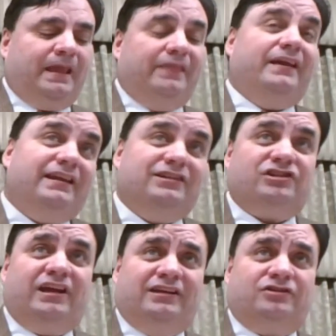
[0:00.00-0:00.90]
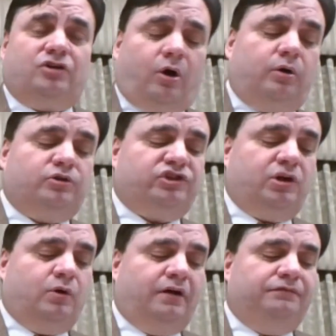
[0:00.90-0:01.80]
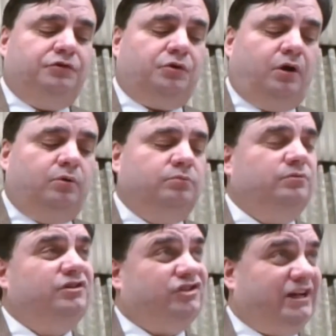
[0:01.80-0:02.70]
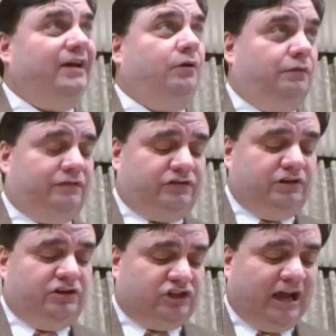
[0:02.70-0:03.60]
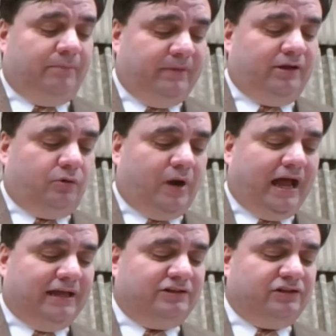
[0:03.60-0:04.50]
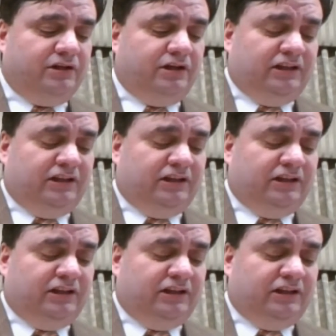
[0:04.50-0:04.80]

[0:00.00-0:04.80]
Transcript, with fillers: then he says, Also of your own selves shall men arise,